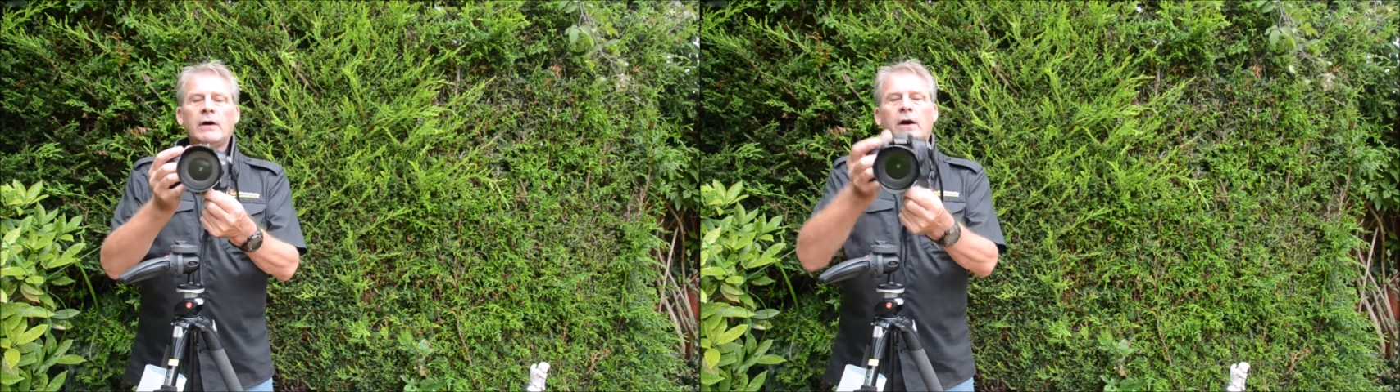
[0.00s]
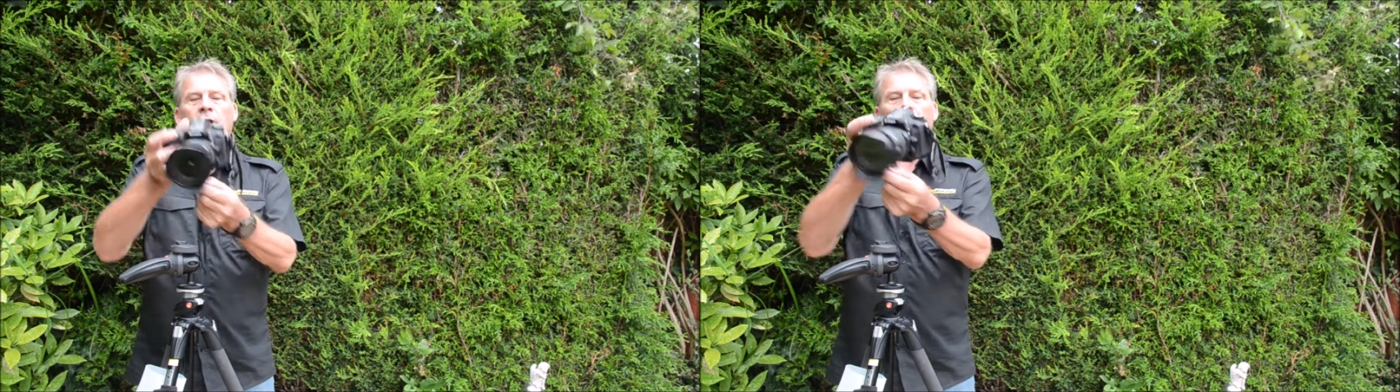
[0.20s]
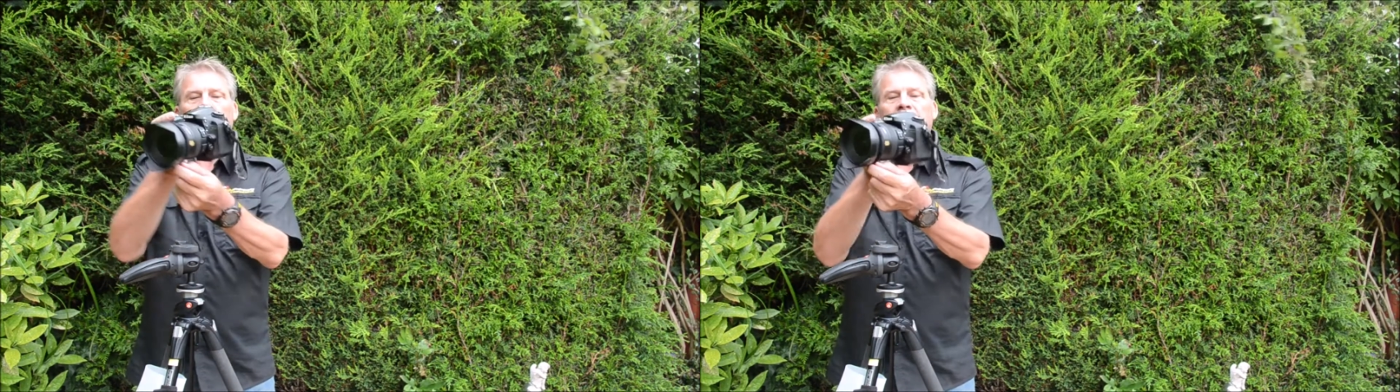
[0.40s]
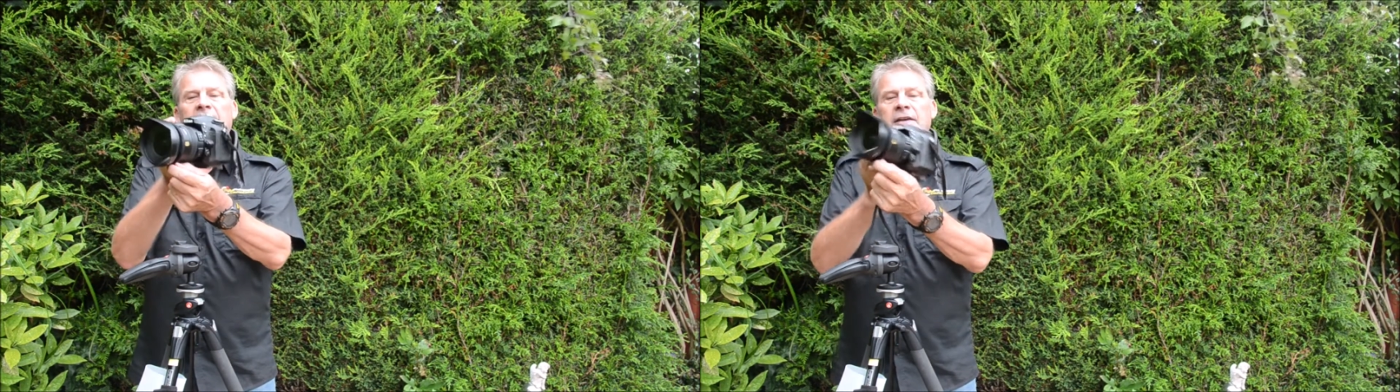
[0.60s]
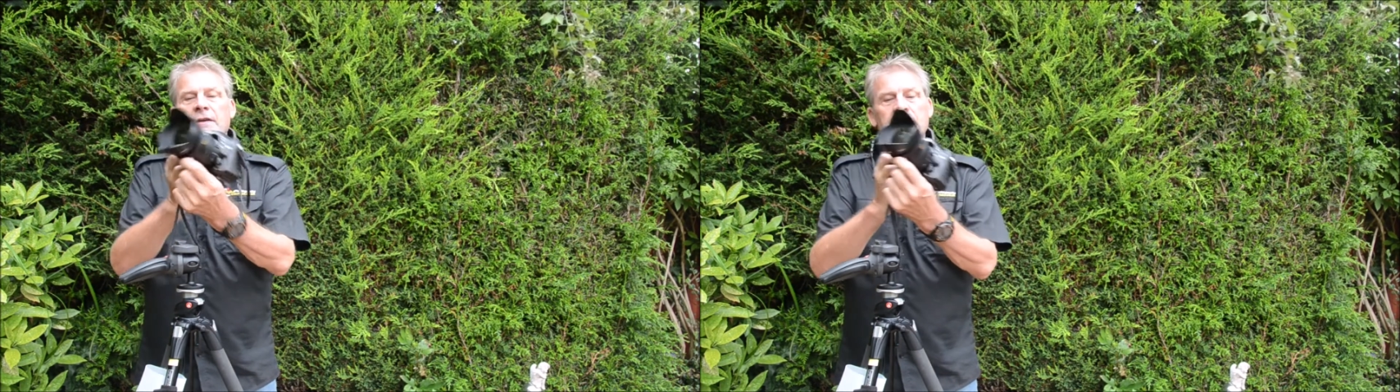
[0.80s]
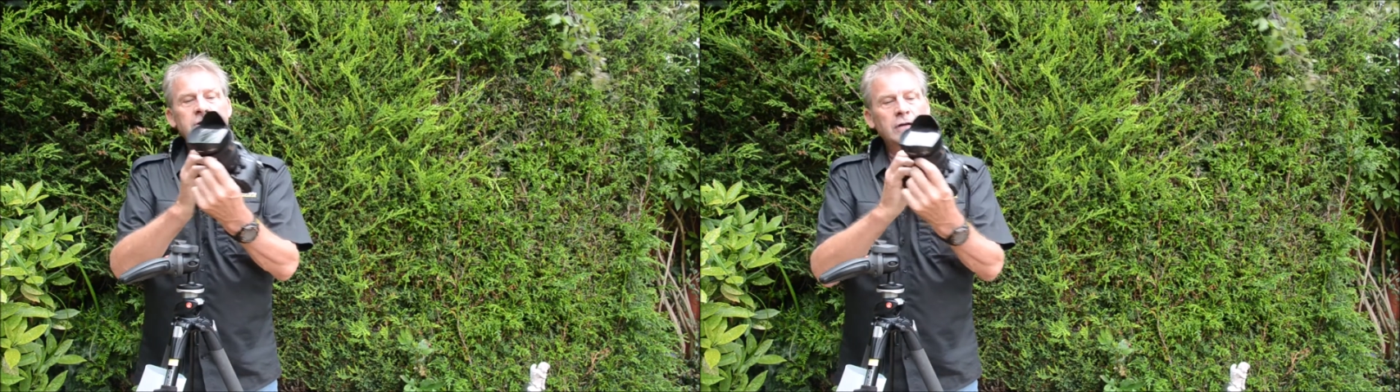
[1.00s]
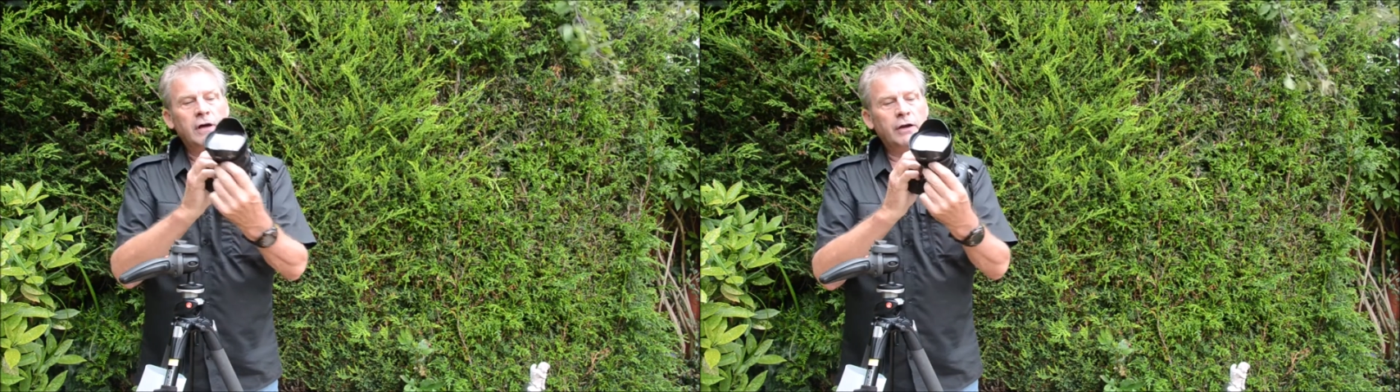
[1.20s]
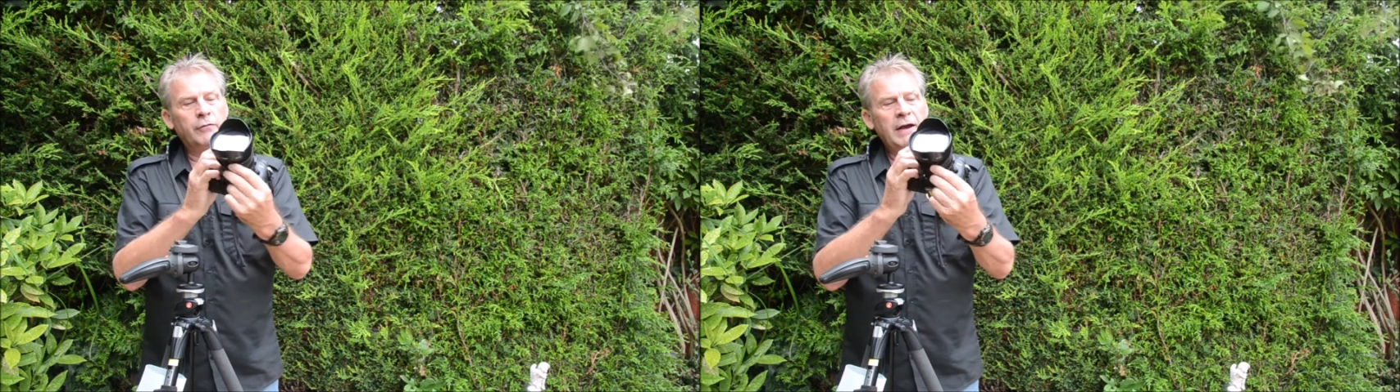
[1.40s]
our lens
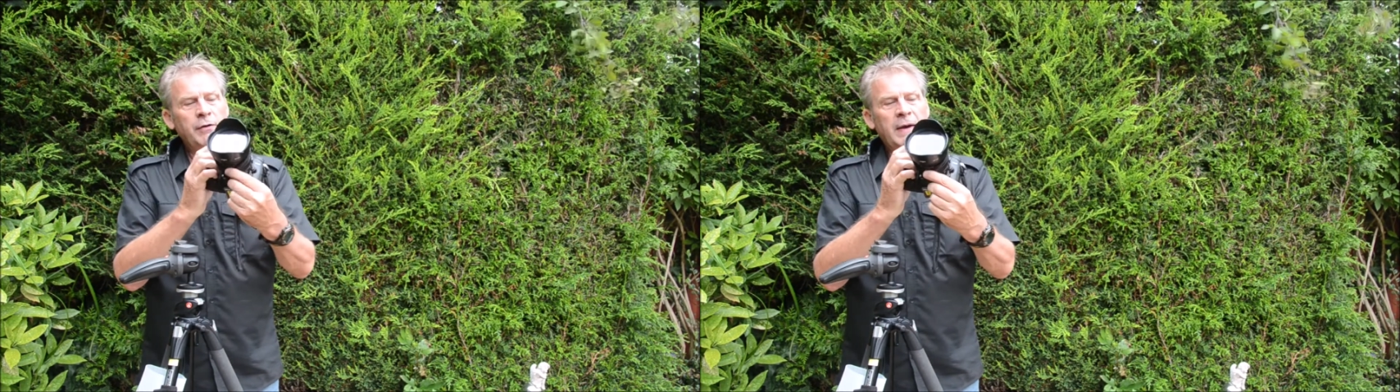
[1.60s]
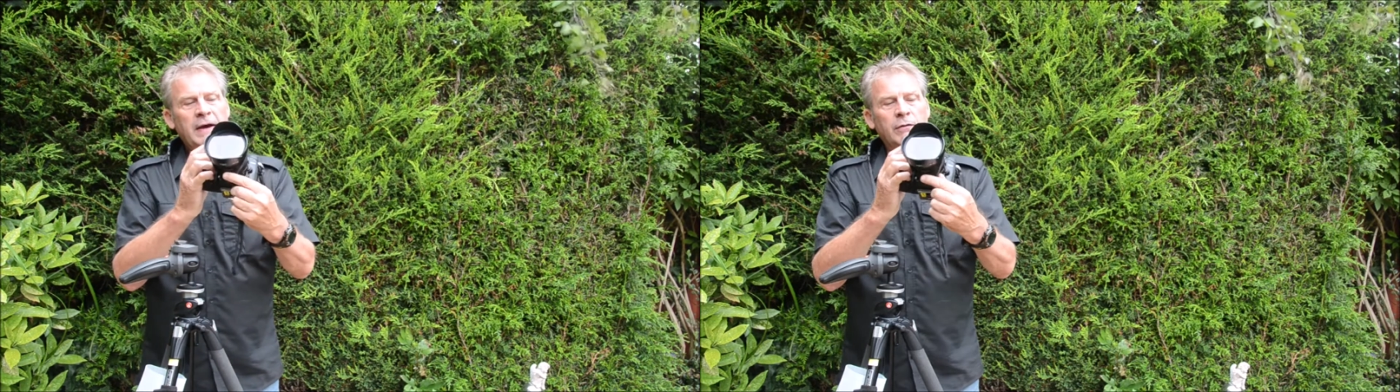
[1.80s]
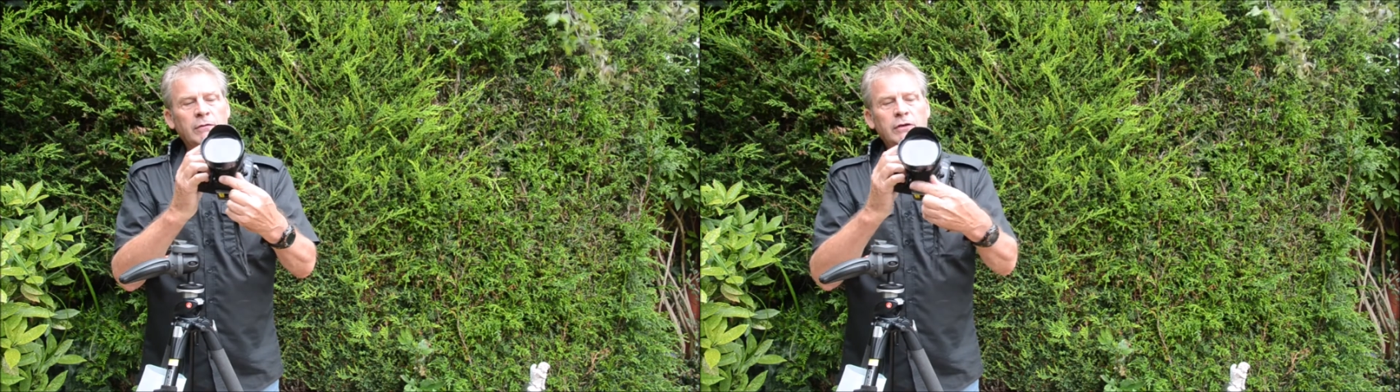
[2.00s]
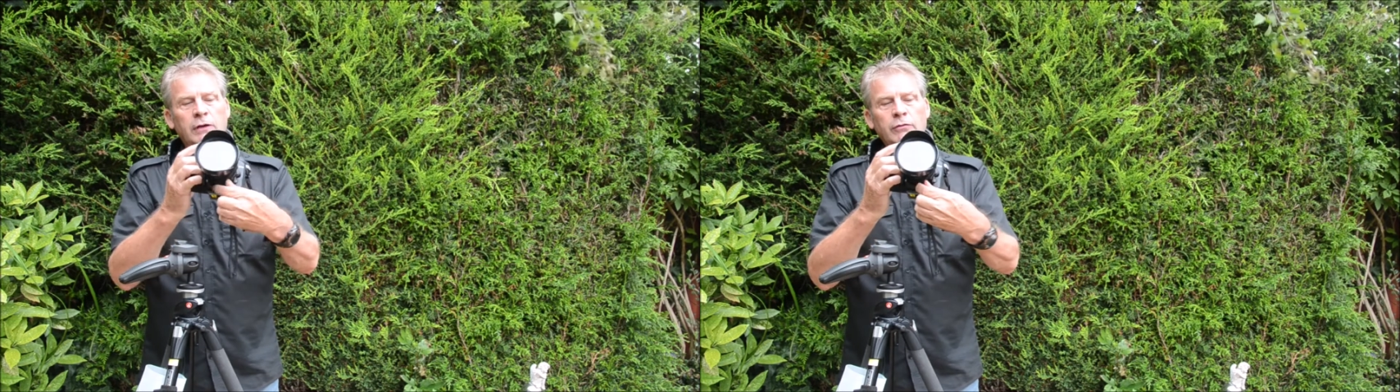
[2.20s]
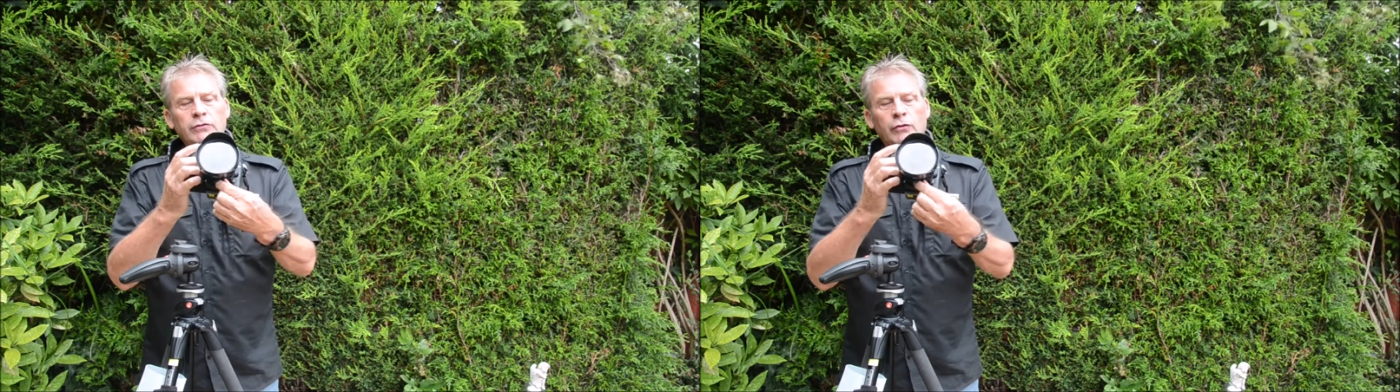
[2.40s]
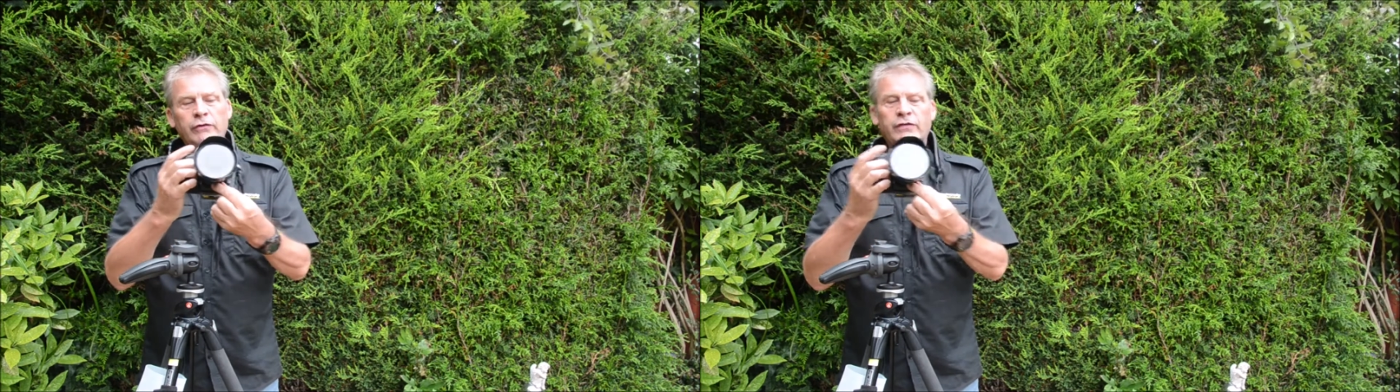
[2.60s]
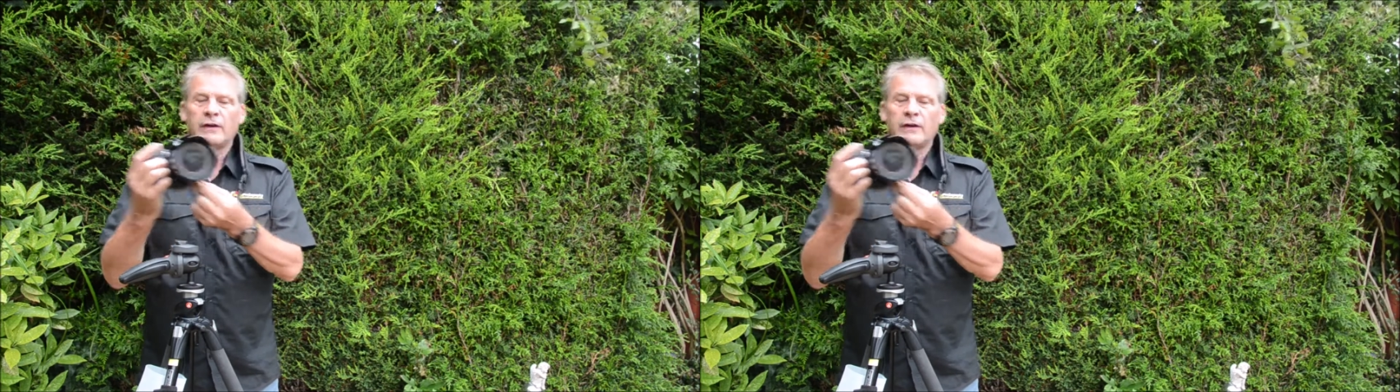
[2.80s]
at around about, you know, sort of